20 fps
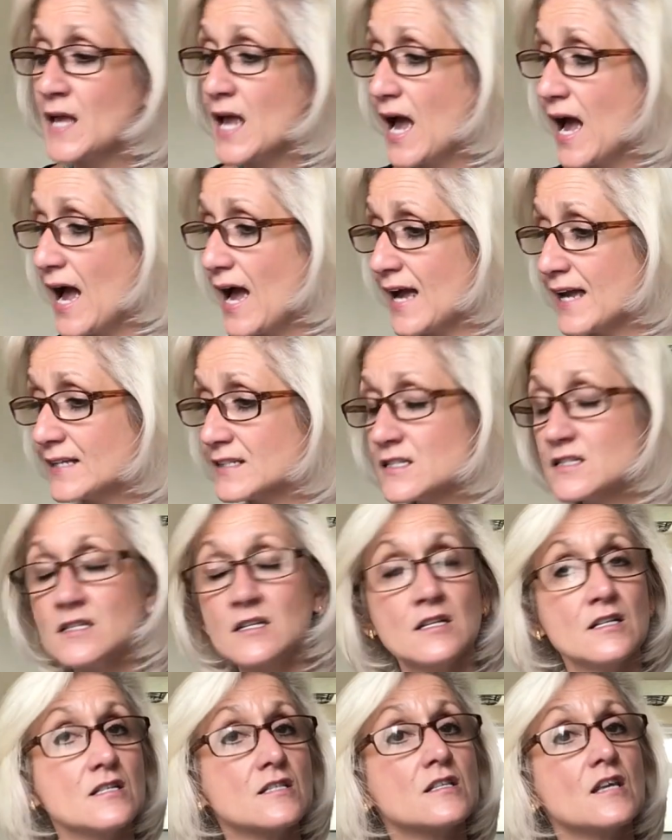And
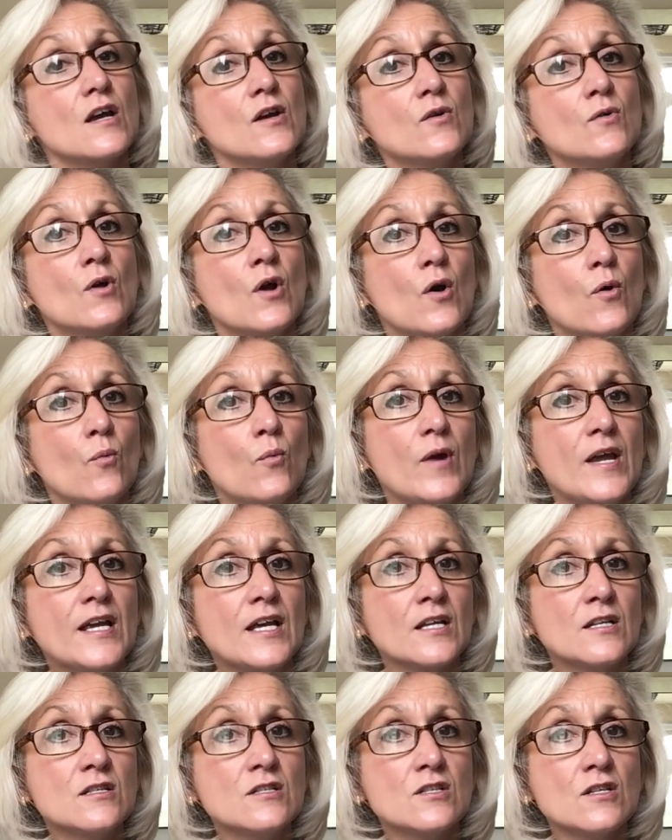so we
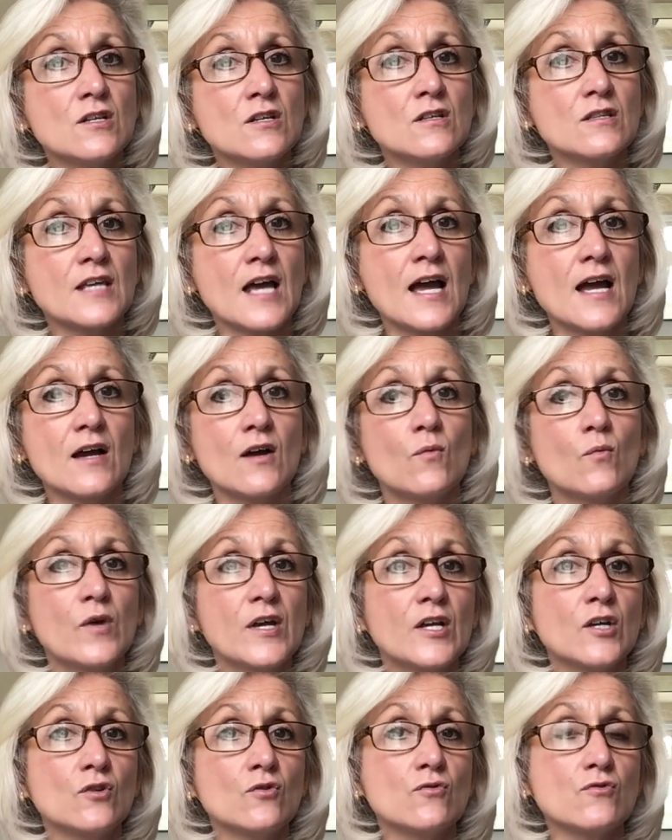can do that. We
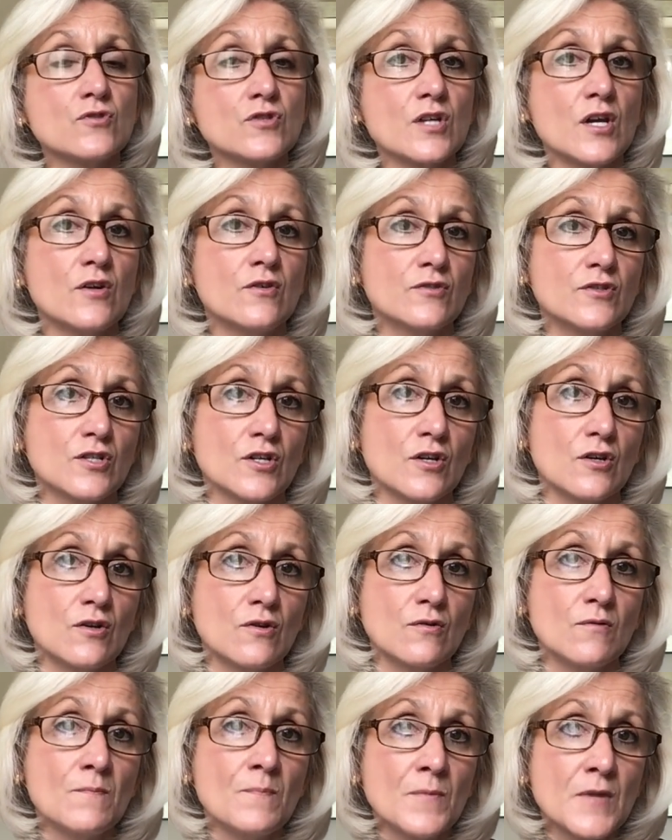can also
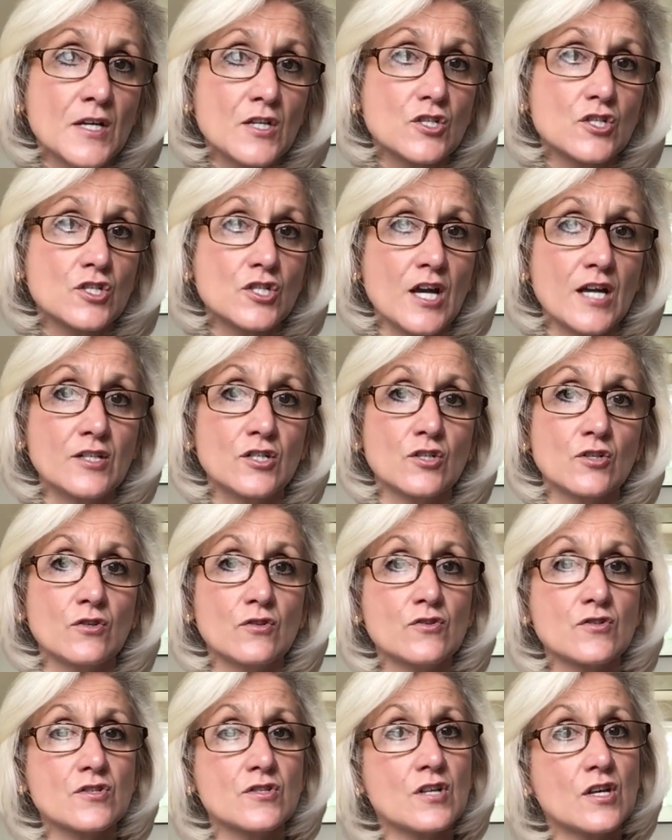do
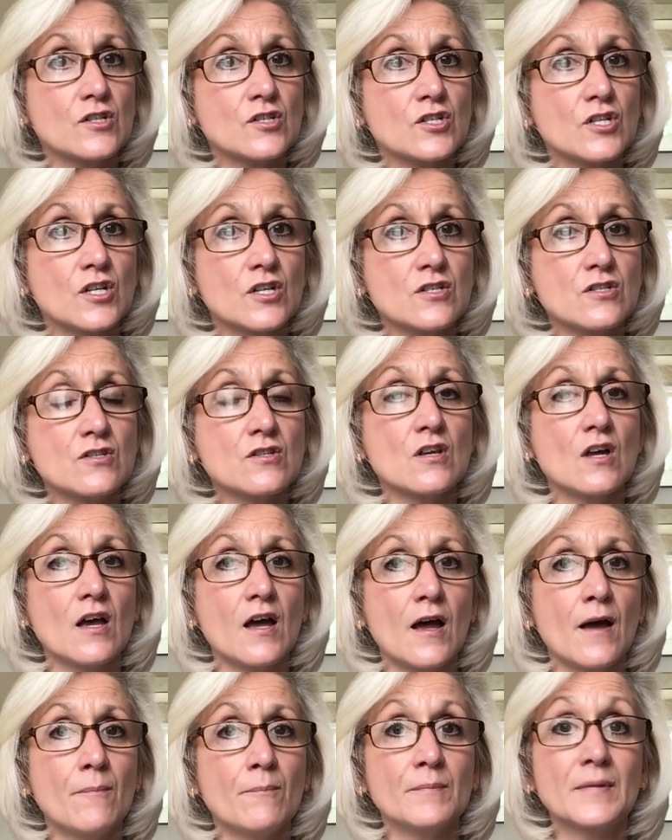schedules such as
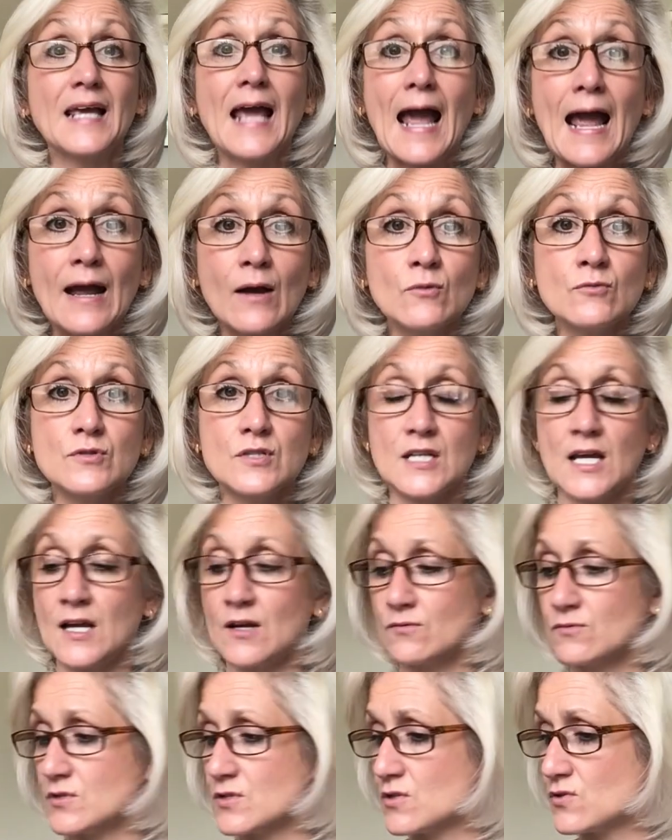
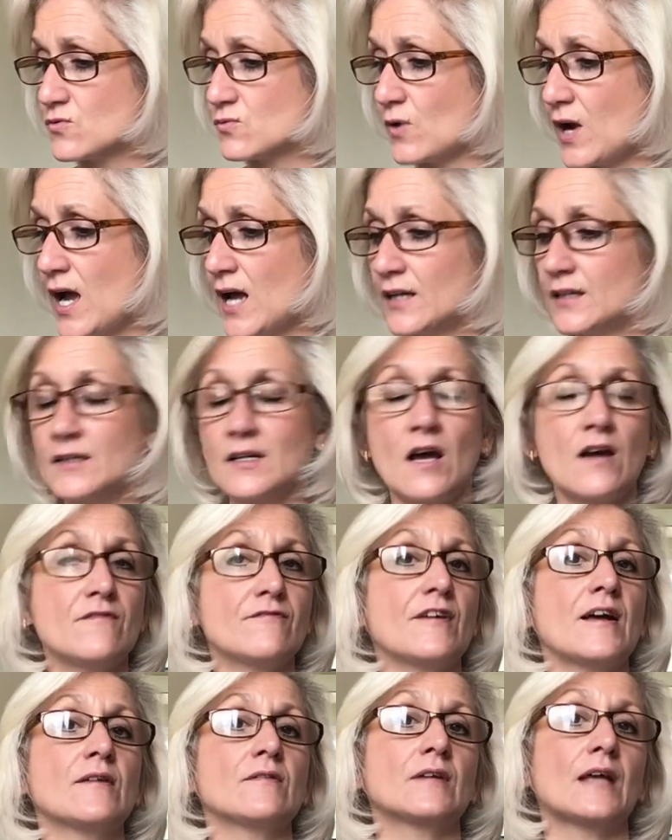countdowns as well, and I
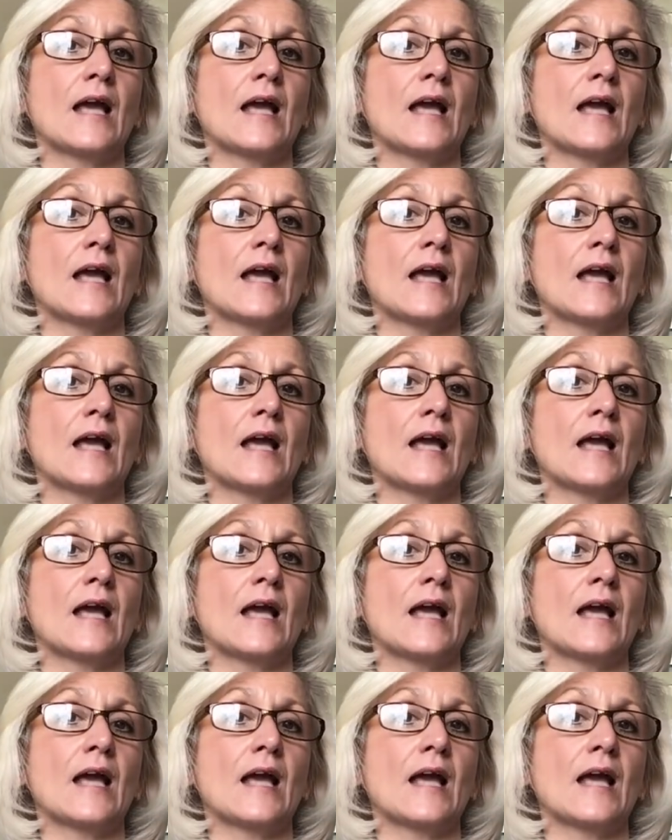found